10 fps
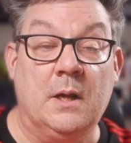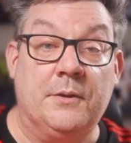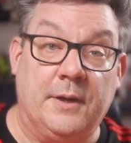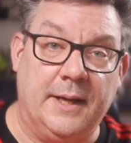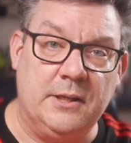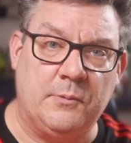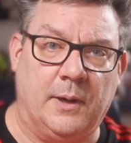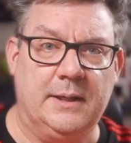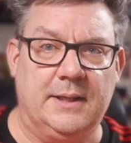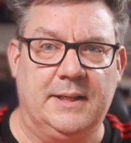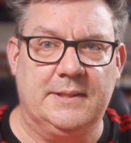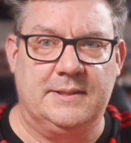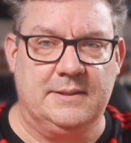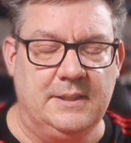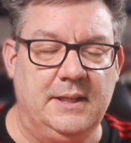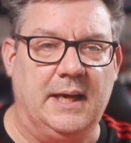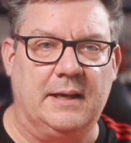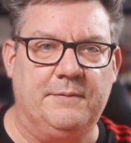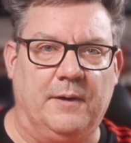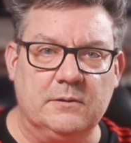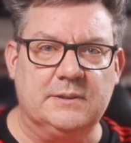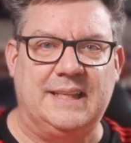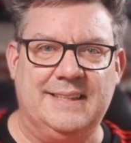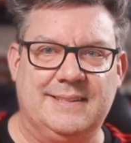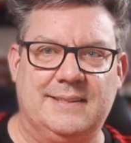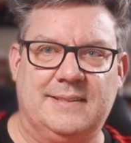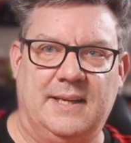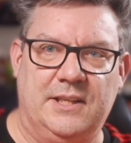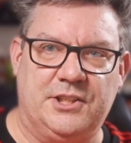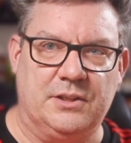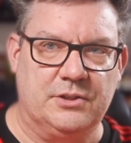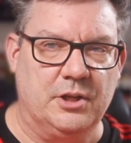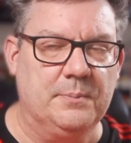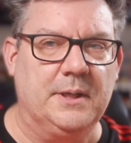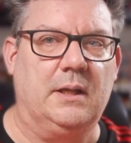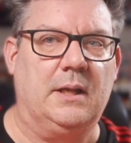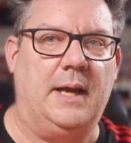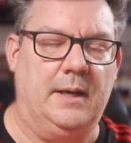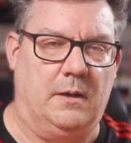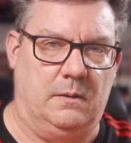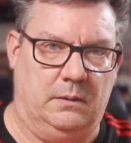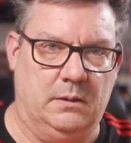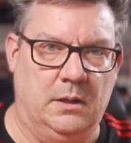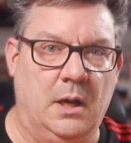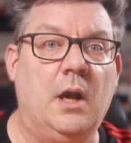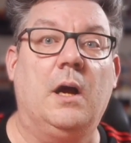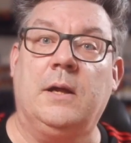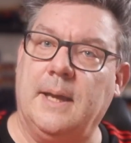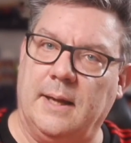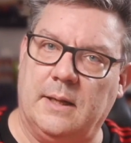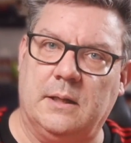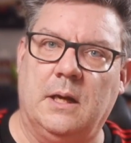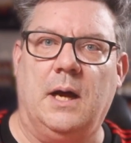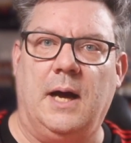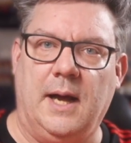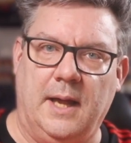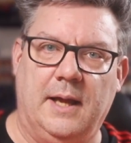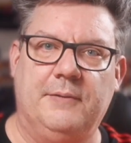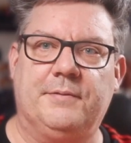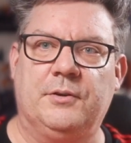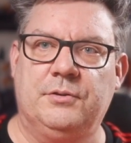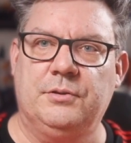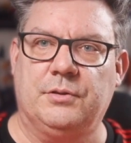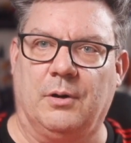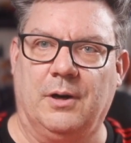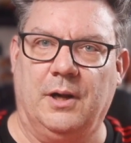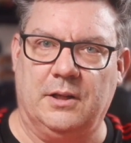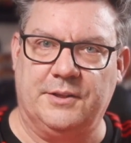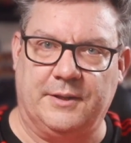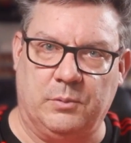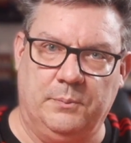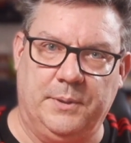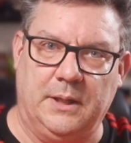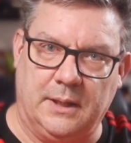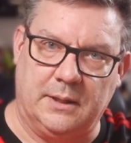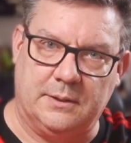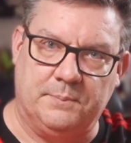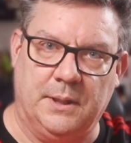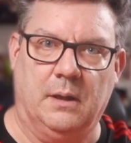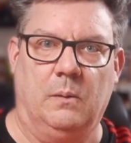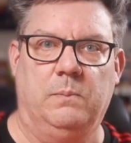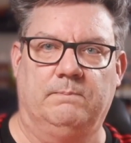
The next one is the Advanced SSH and Terminal add-on. Again, I have a tutorial that will be linked below.